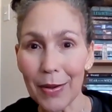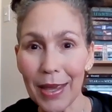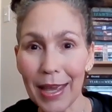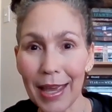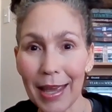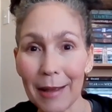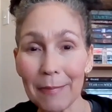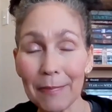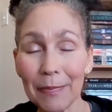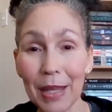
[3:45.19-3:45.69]

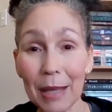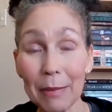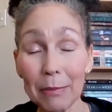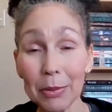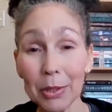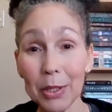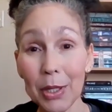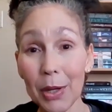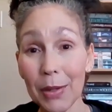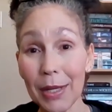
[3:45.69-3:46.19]
Okay. And
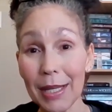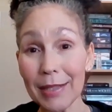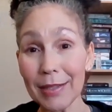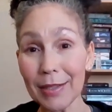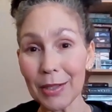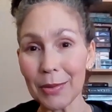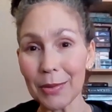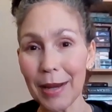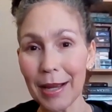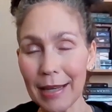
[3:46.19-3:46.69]
Pluto is
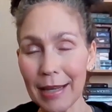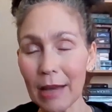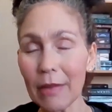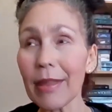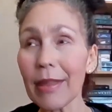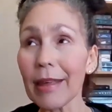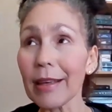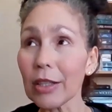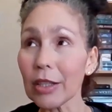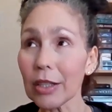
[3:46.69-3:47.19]
direct now.
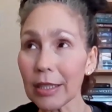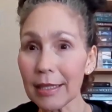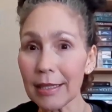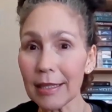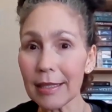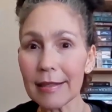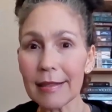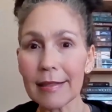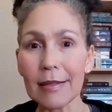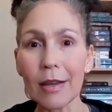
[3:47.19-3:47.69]
Thank
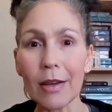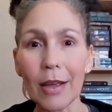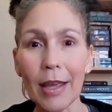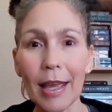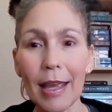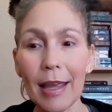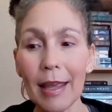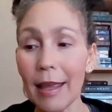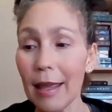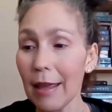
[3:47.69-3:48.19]
goodness.
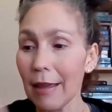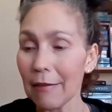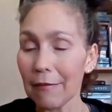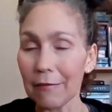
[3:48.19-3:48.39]
Okay.